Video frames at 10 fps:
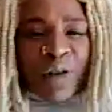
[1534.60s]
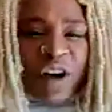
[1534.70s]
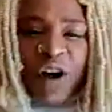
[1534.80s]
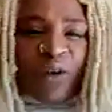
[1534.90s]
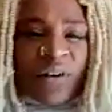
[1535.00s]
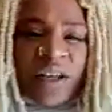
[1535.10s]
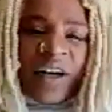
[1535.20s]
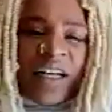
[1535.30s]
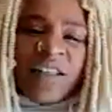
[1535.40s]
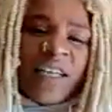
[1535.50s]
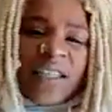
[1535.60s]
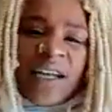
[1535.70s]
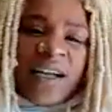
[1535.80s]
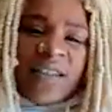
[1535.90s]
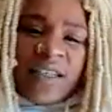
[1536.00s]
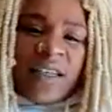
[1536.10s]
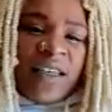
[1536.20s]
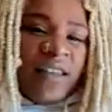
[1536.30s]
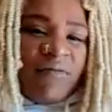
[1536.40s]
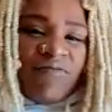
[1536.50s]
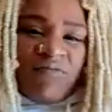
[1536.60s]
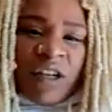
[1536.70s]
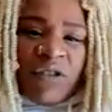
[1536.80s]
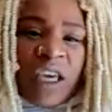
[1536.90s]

in the COVID or anything like that? Did it, keep